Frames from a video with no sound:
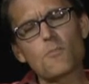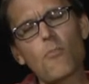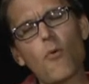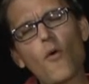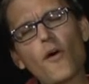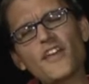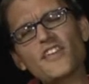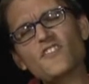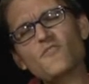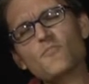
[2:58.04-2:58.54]
The
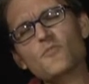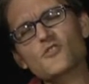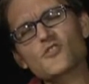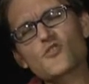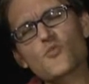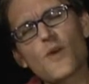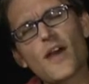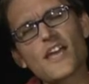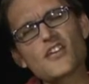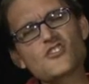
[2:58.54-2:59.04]
point of
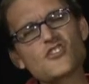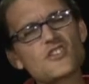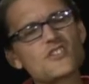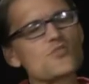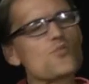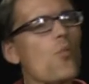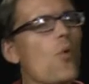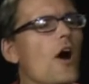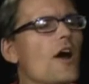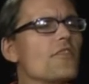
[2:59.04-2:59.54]
persuasion
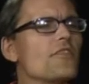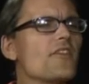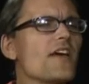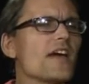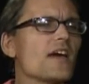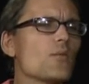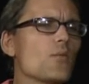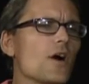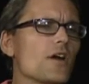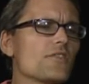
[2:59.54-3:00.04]
is one
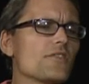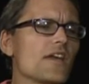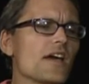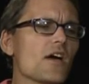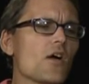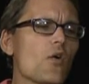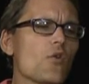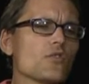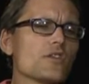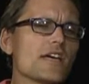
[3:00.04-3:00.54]
thing and one
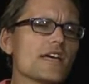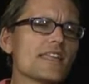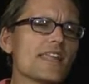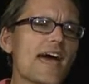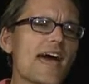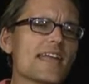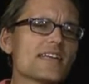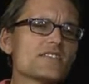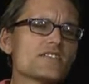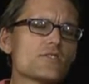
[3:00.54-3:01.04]
thing only, and
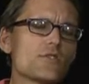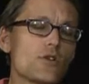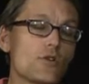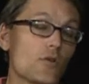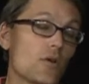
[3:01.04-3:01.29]
that is